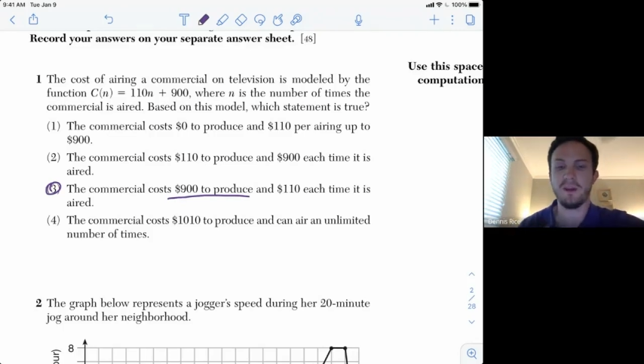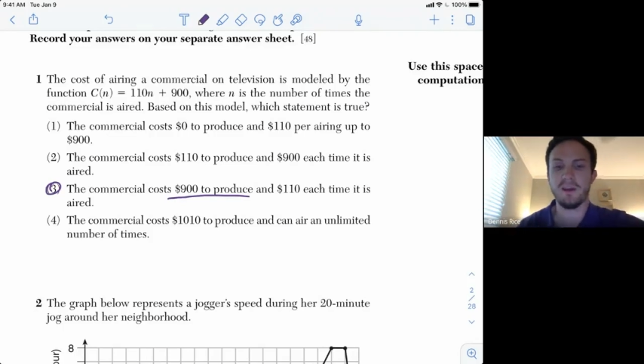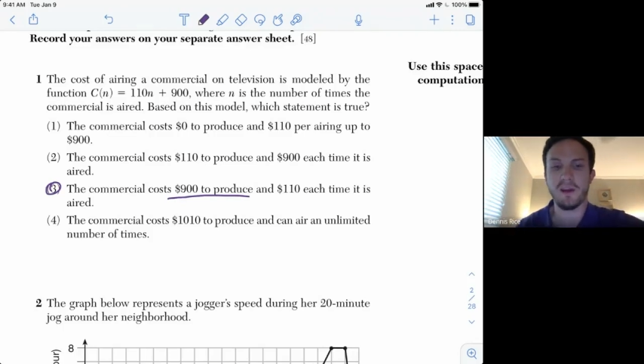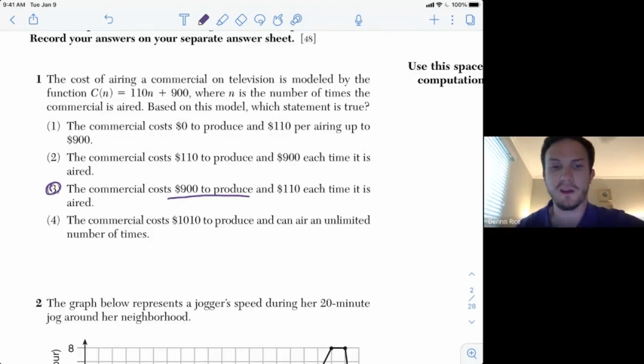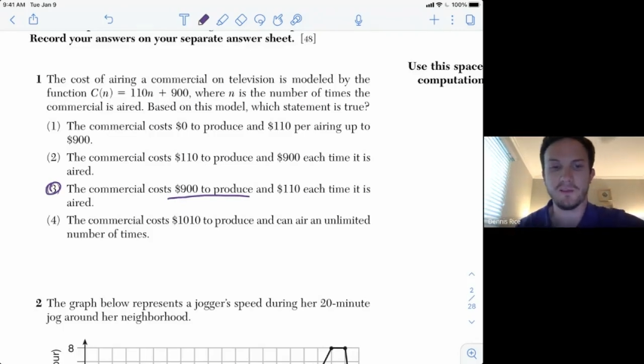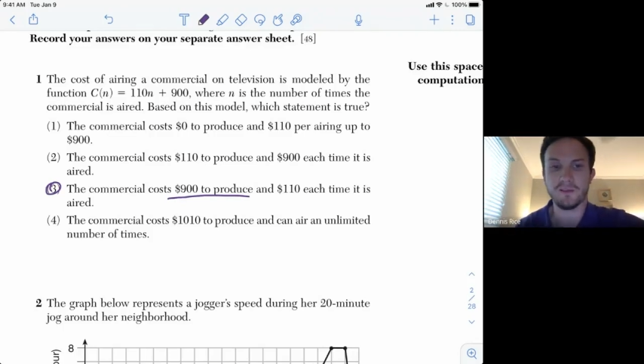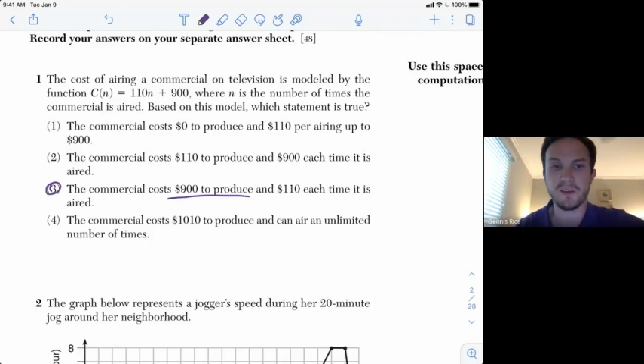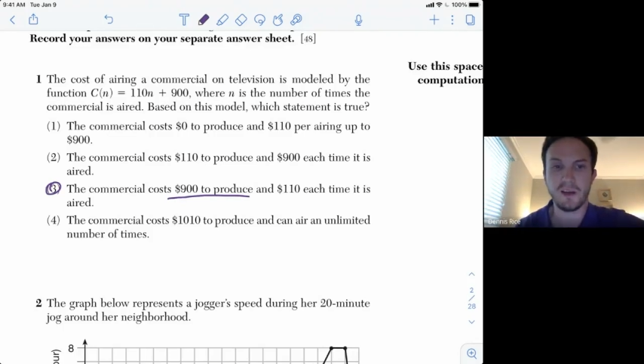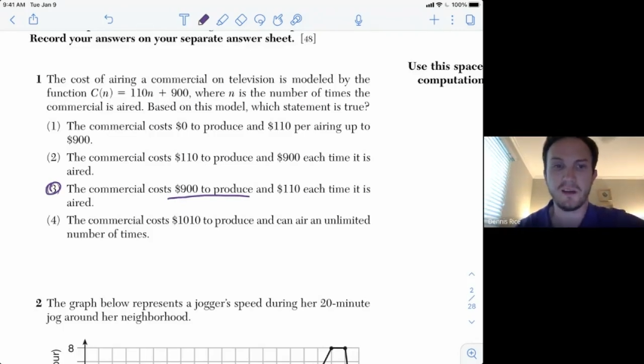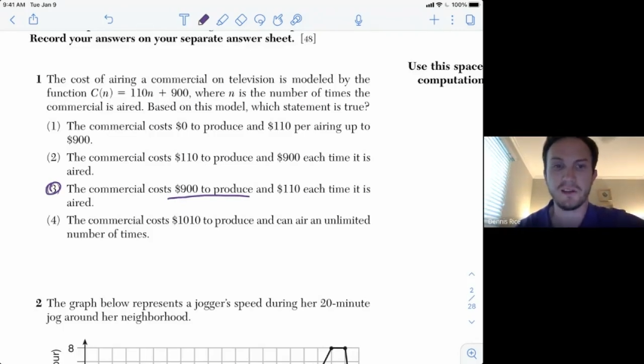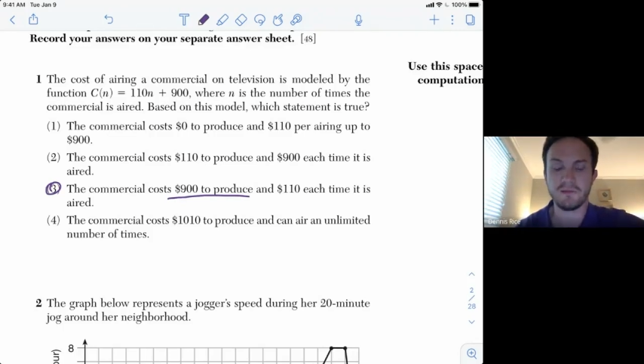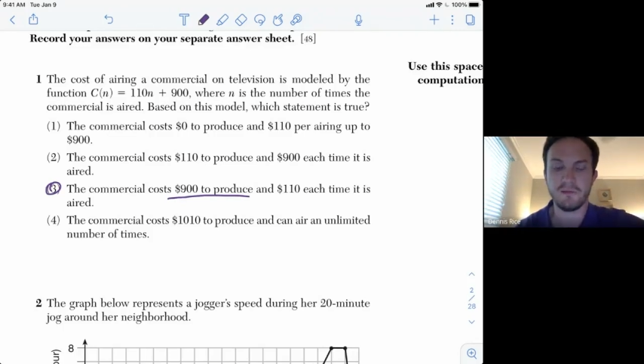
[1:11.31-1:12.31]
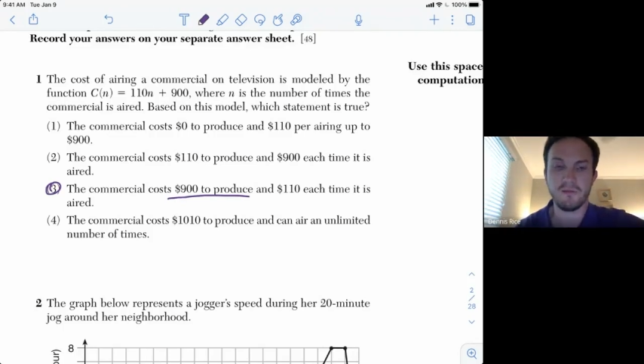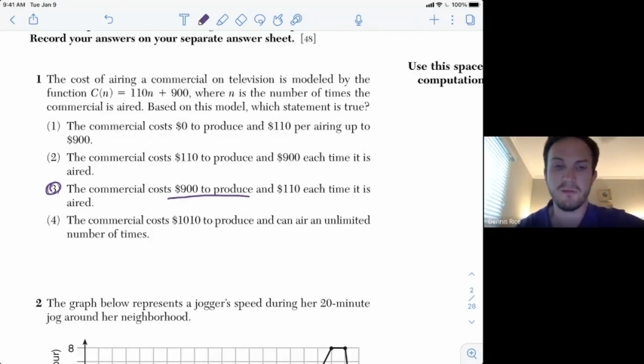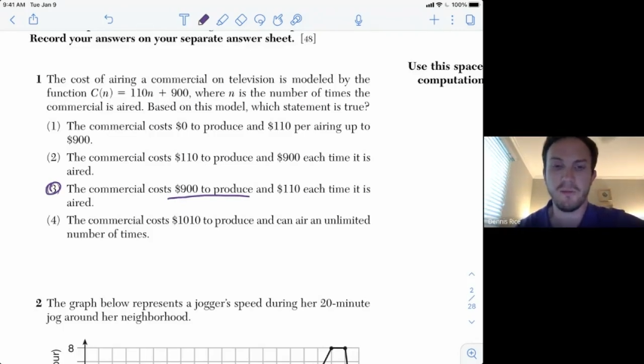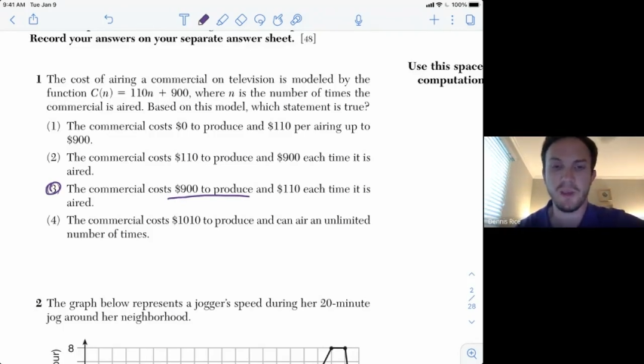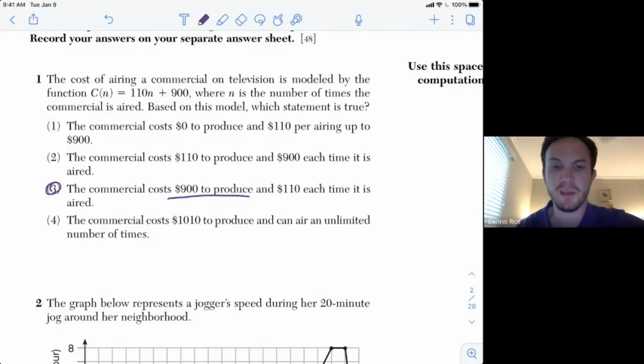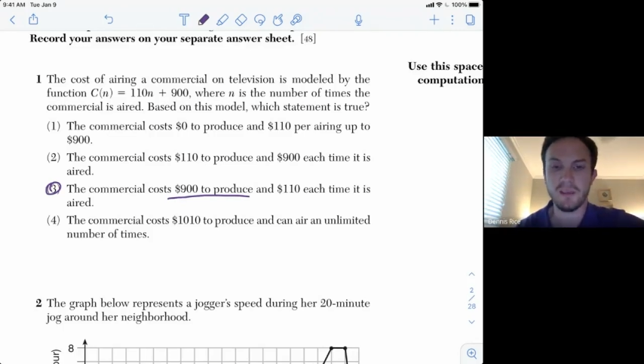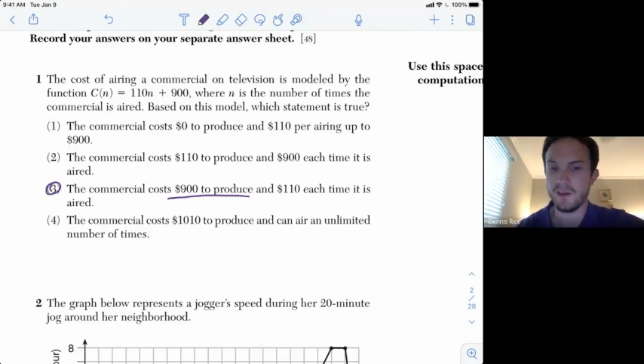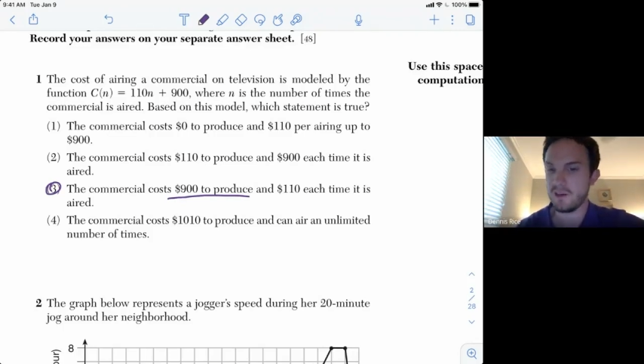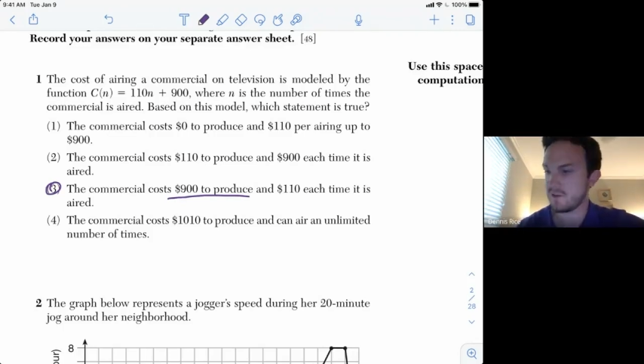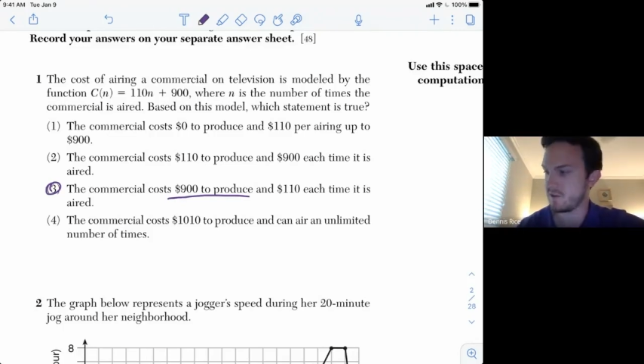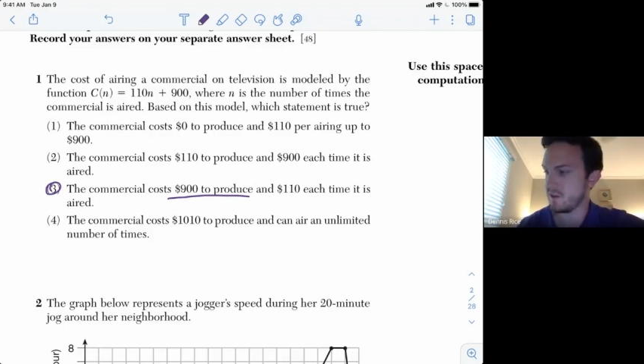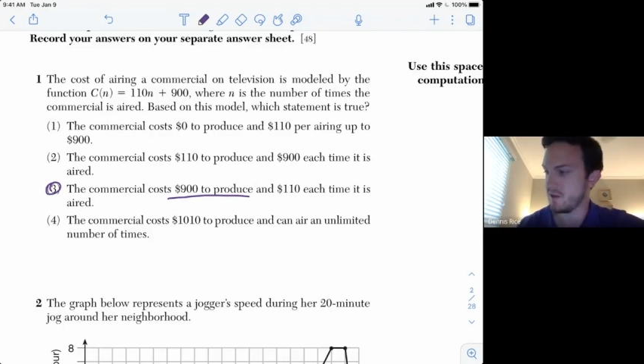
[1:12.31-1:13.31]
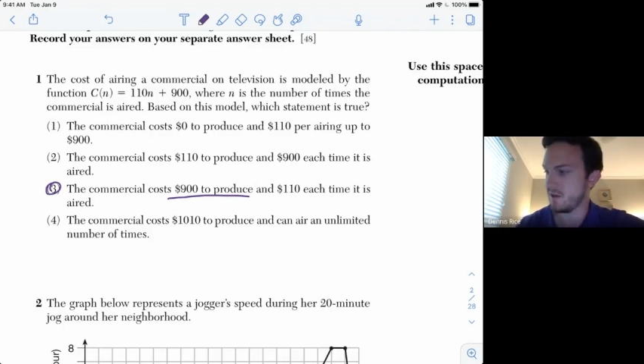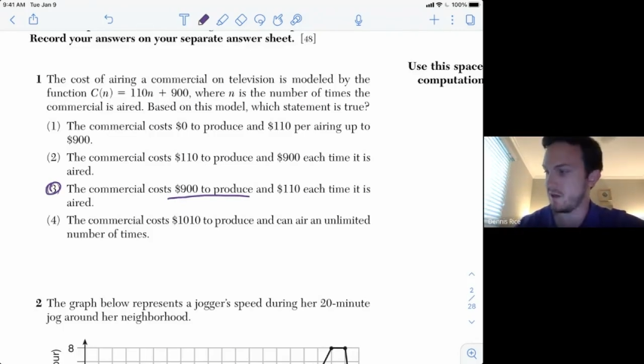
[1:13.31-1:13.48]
$900 when we made this.